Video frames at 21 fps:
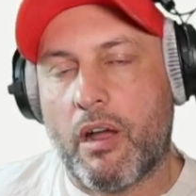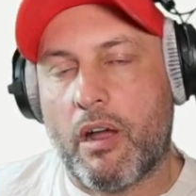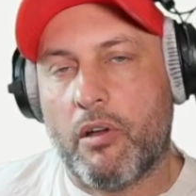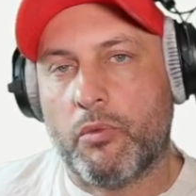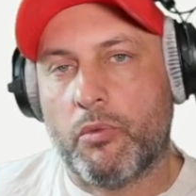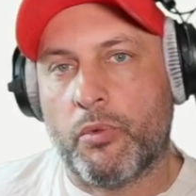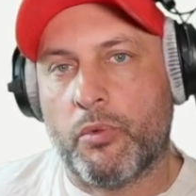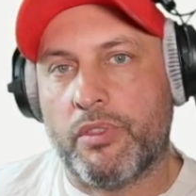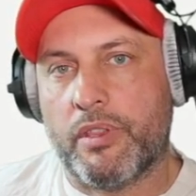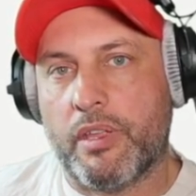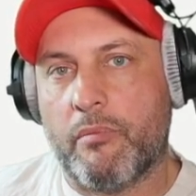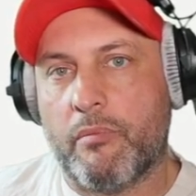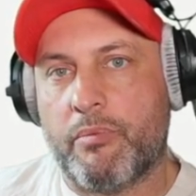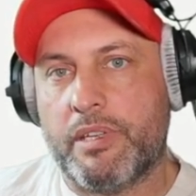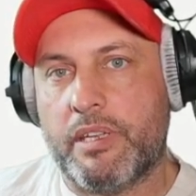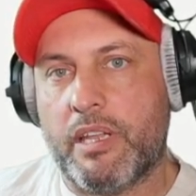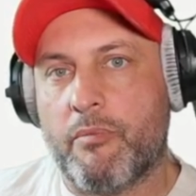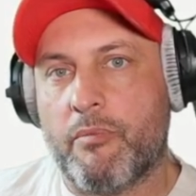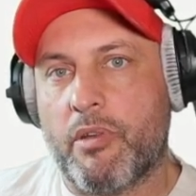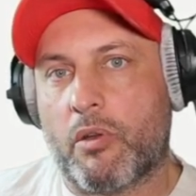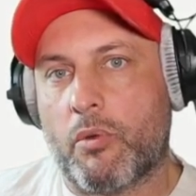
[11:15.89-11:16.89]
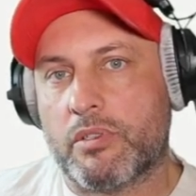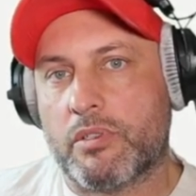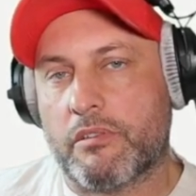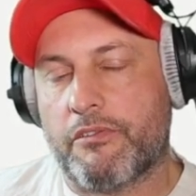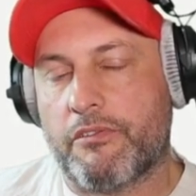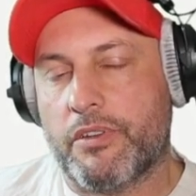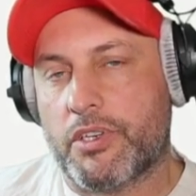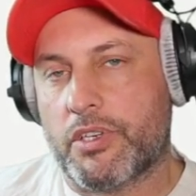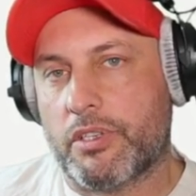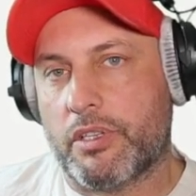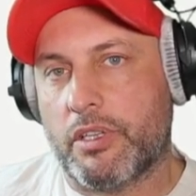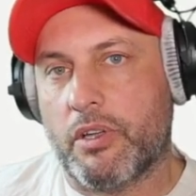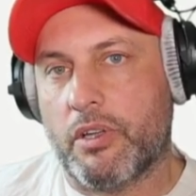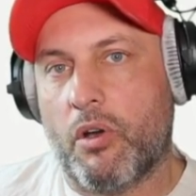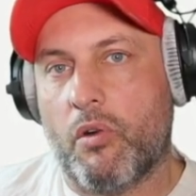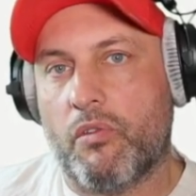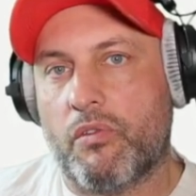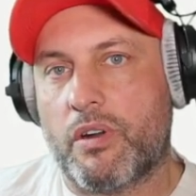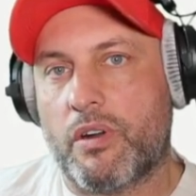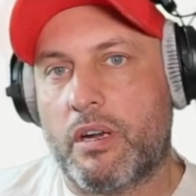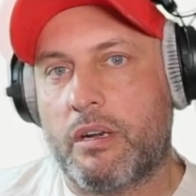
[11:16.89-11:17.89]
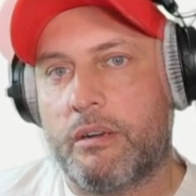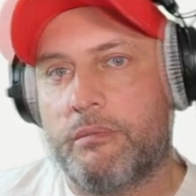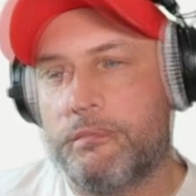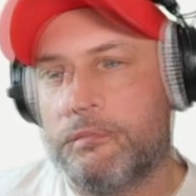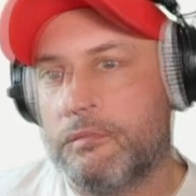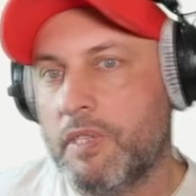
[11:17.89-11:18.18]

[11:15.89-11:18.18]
out when the epidemic was officially over.